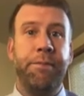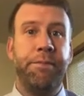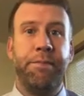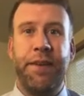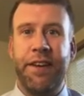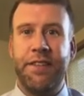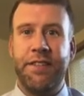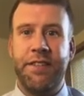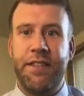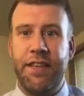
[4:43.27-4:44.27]

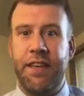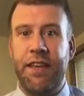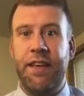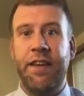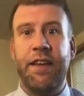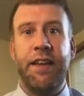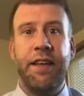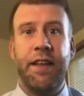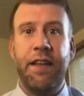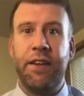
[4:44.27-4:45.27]
Because the
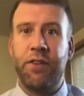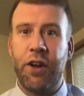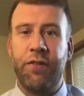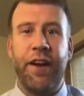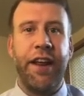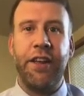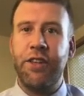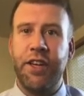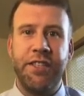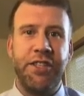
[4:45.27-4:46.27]
clarifying
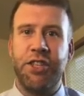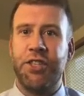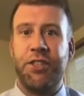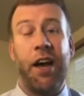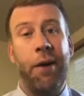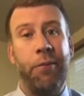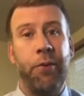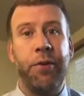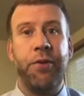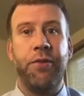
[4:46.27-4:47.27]
doesn't just stop when
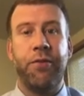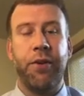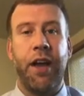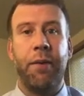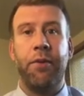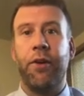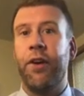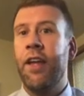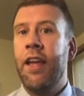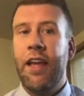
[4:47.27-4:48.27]
we do the
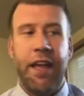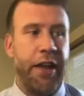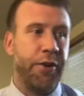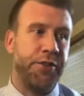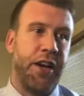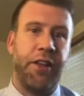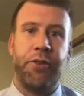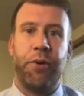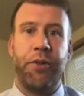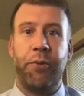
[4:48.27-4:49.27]
vocabulary, it goes on
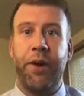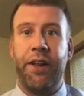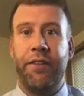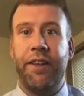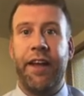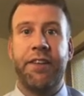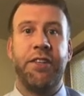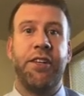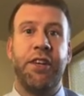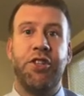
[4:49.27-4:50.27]
throughout the reading of the text,
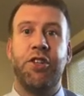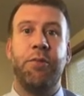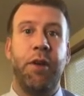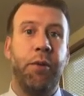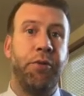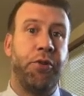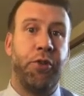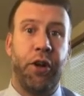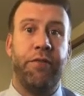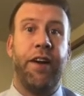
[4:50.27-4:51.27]
and kids should be able to
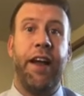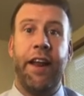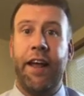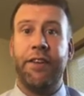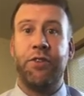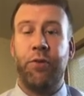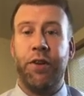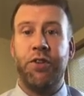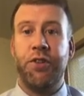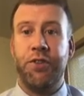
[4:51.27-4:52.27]
clarify and ask
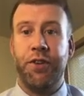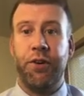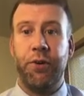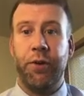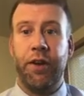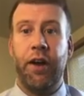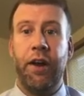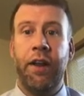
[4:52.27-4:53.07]
questions that are going on.